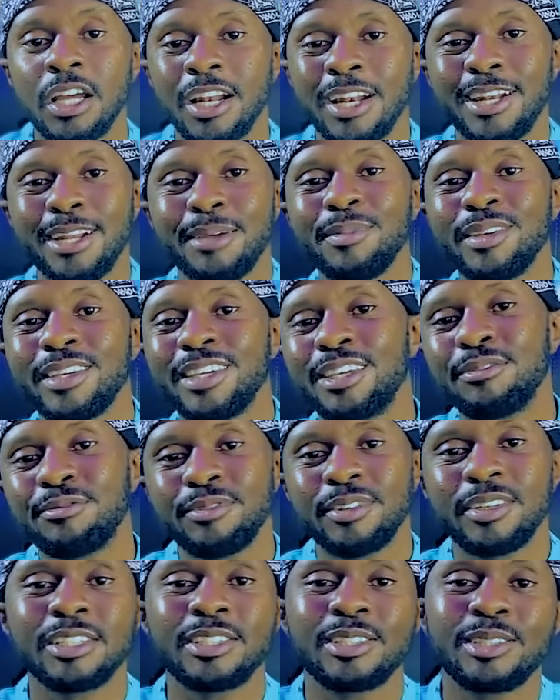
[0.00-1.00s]
Let me give
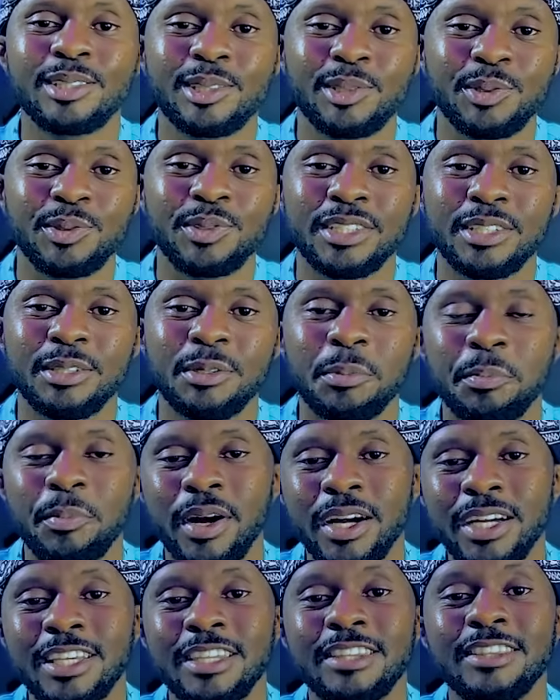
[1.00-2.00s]
you a story.
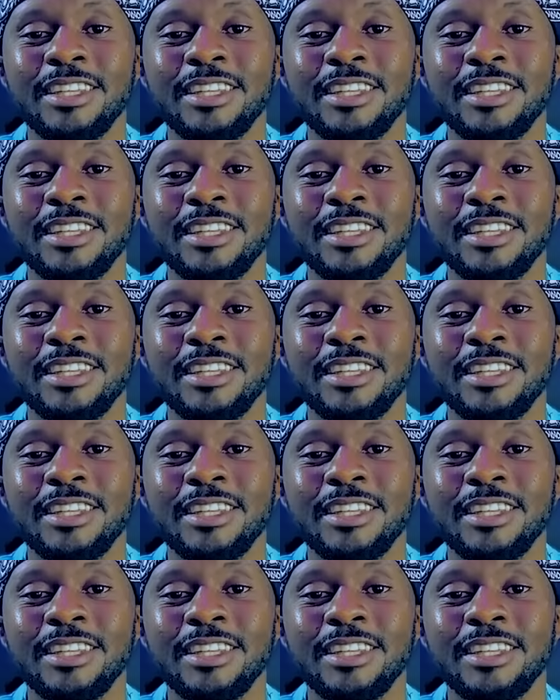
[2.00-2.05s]
Back in